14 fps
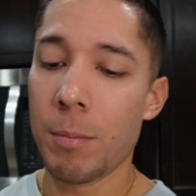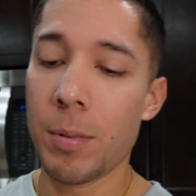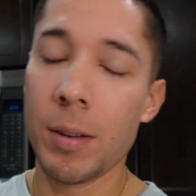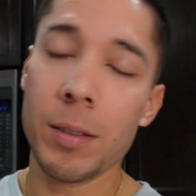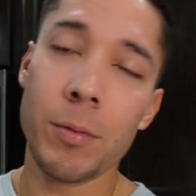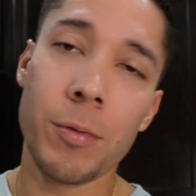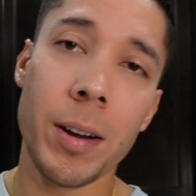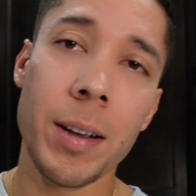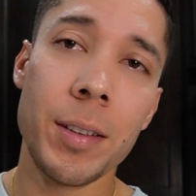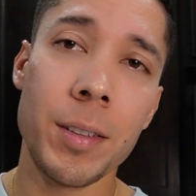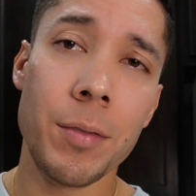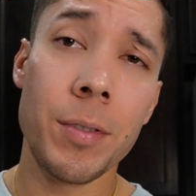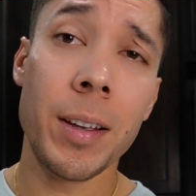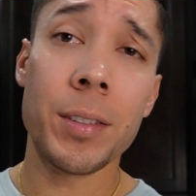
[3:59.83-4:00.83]
but
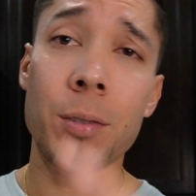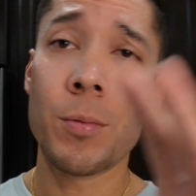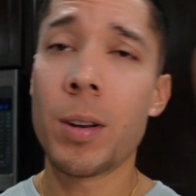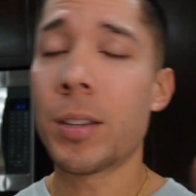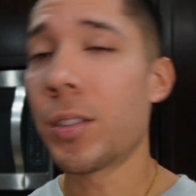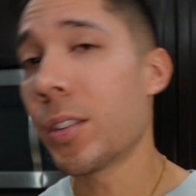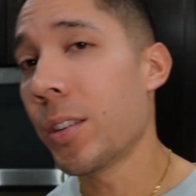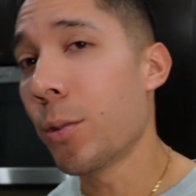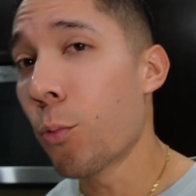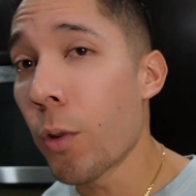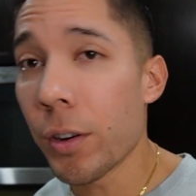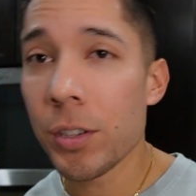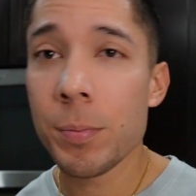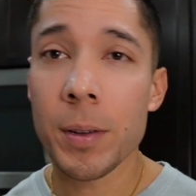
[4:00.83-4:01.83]
Rise, if you guys are watching, you
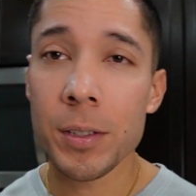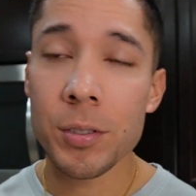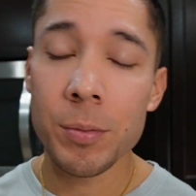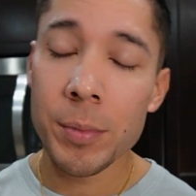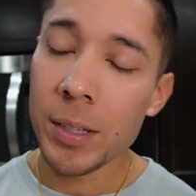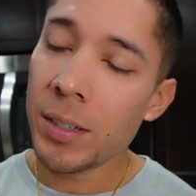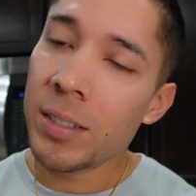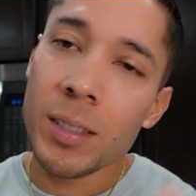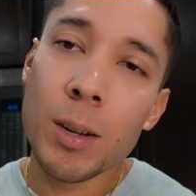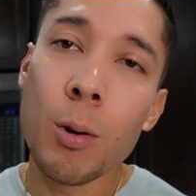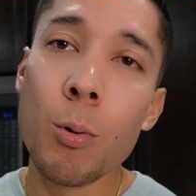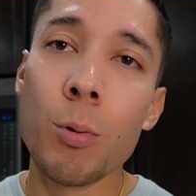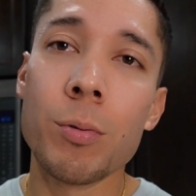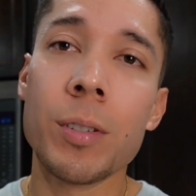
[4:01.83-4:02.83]
want to sponsor me,
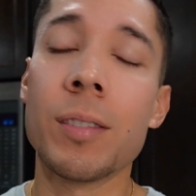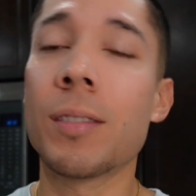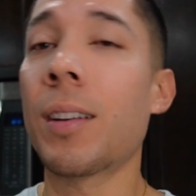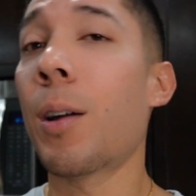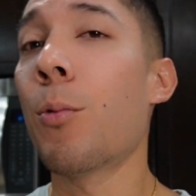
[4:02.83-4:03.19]
cool, you know, I